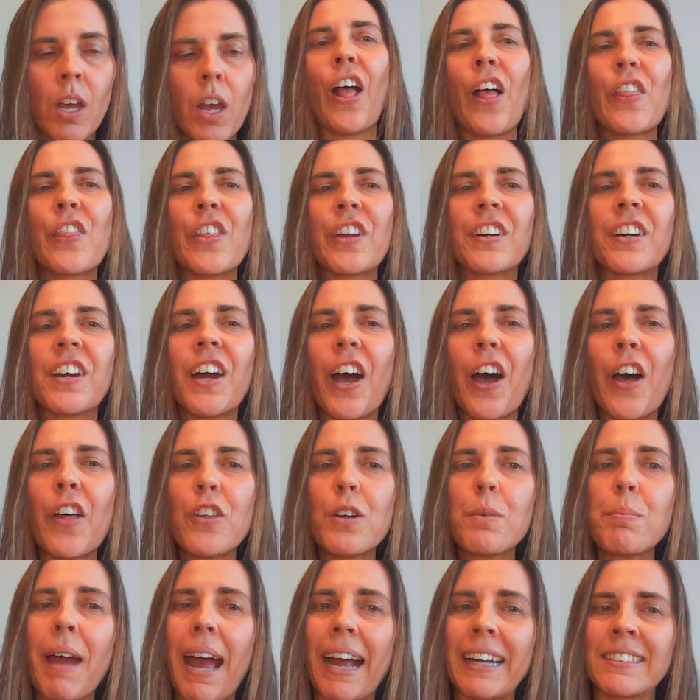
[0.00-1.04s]
There are other
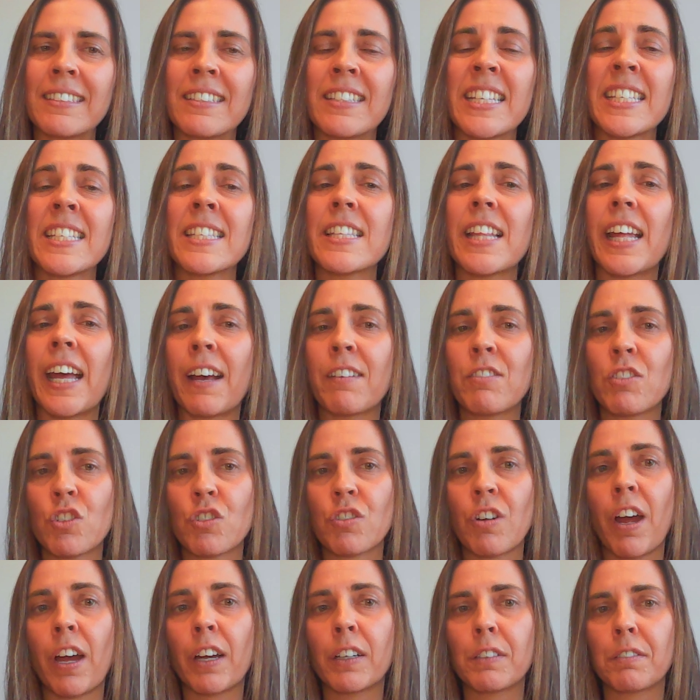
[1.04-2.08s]
practices that have
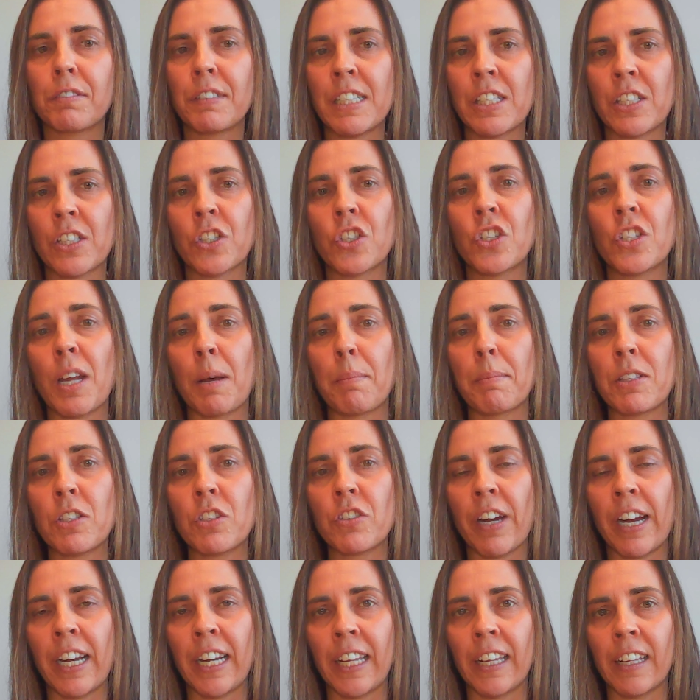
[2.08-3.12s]
strong research
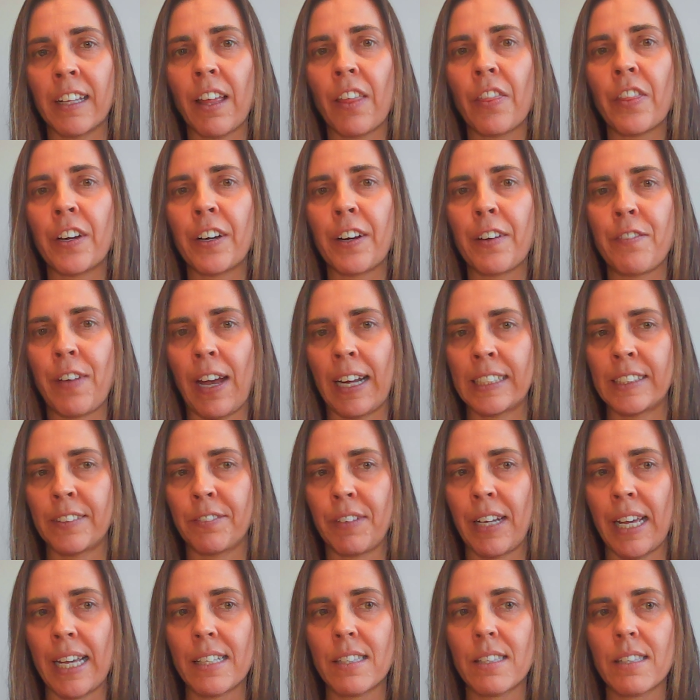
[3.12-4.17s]
demonstrating their
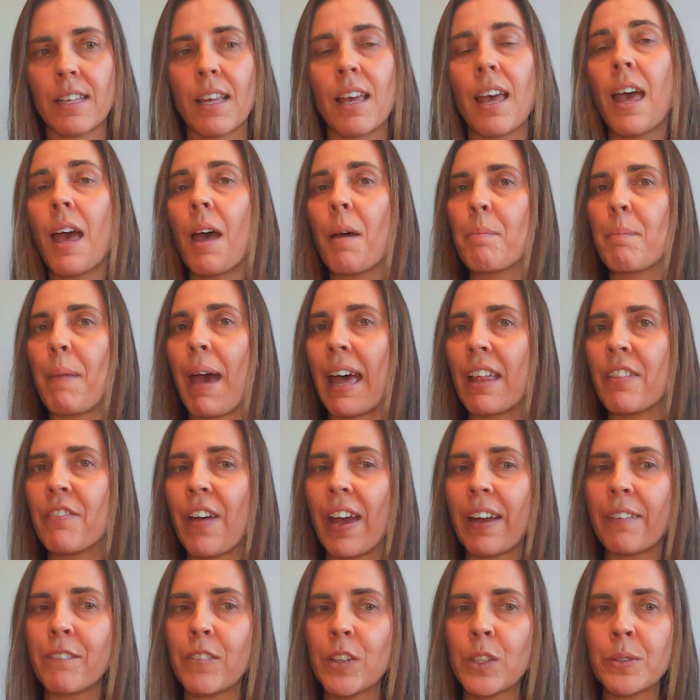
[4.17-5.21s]
effectiveness. Math
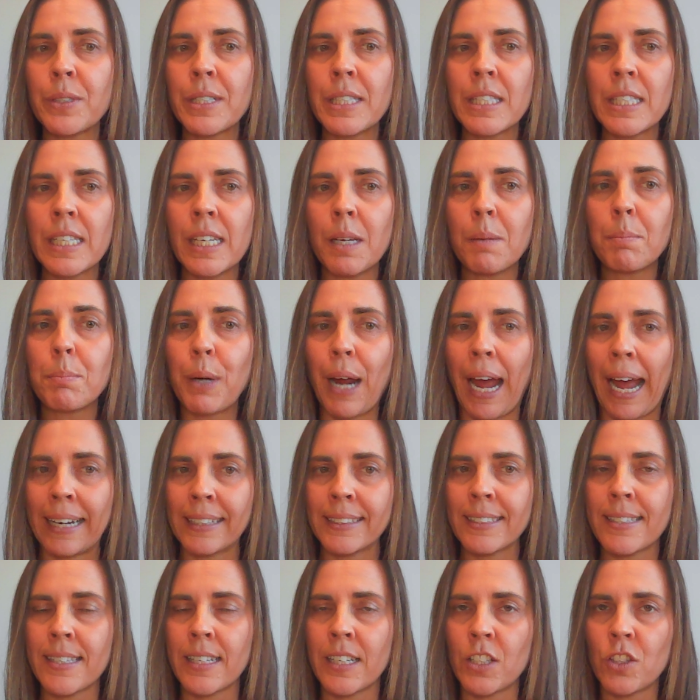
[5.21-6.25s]
fact fluency,
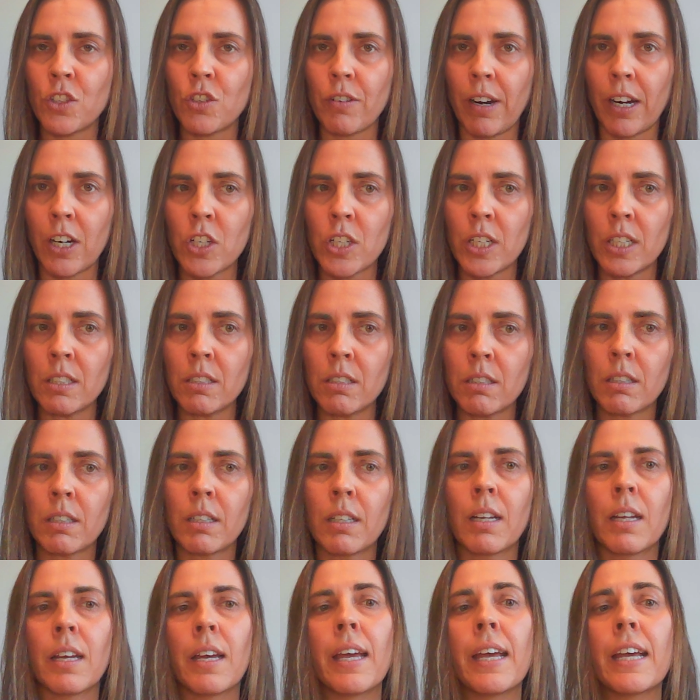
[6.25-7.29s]
practice and instruction,
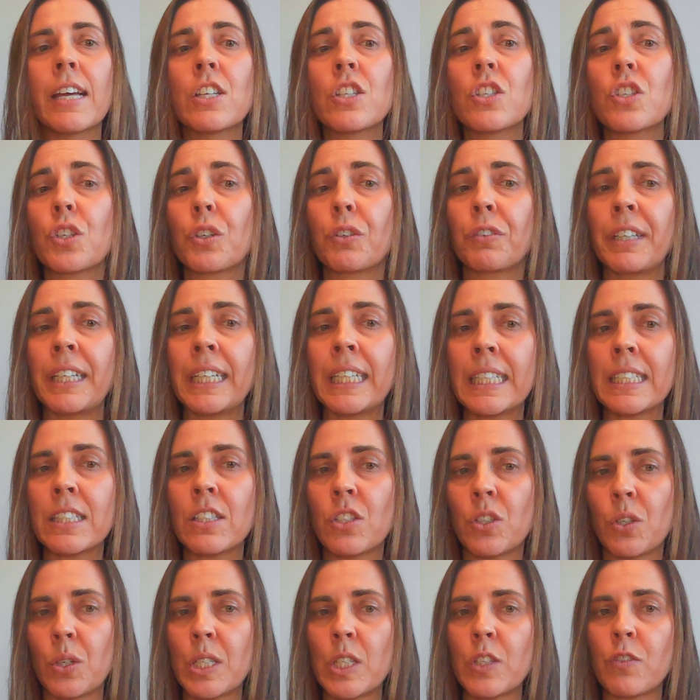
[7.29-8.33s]
screening
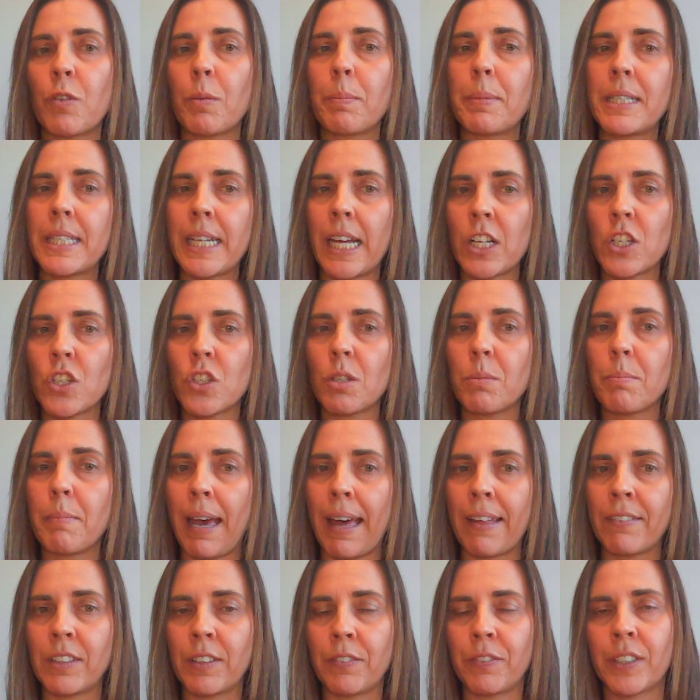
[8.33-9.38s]
students for potential
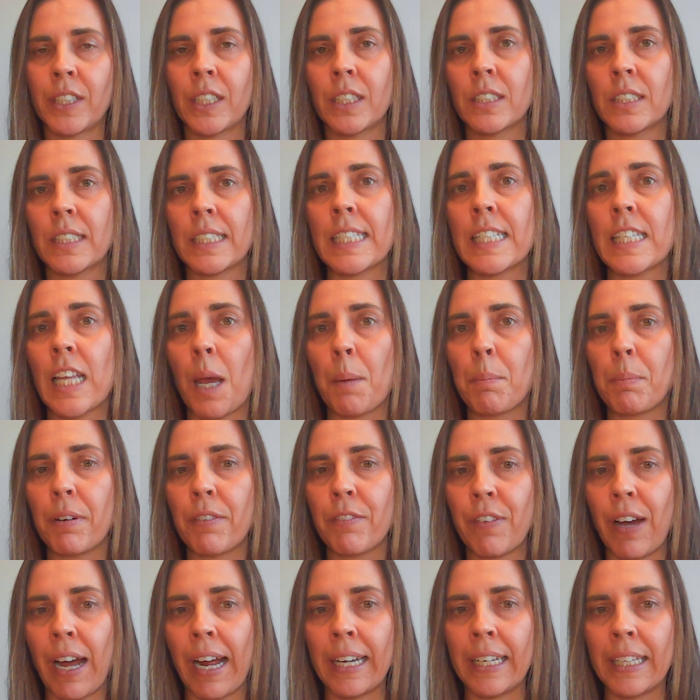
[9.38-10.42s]
math difficulties, and
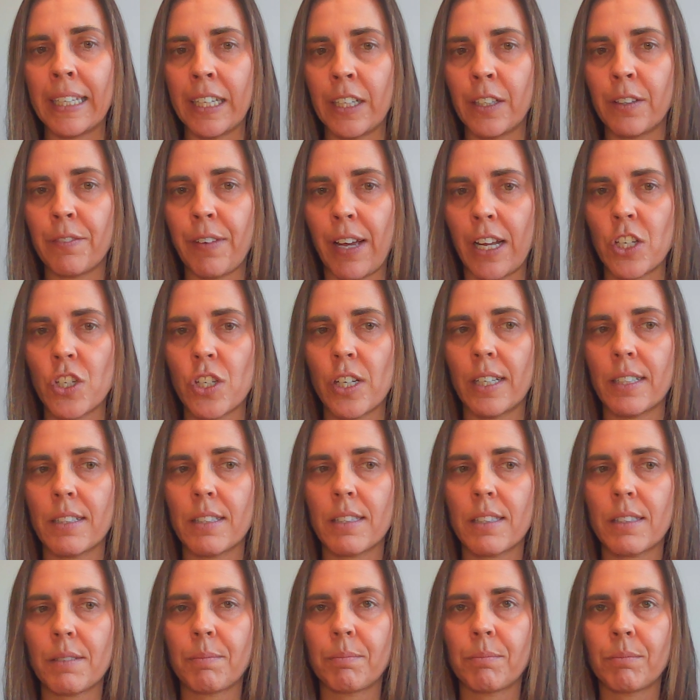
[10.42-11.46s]
providing
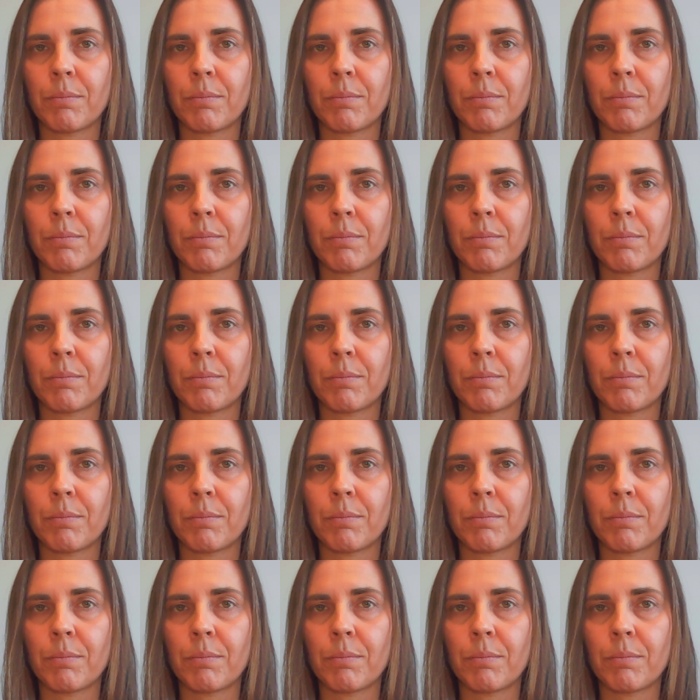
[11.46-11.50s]
interventions.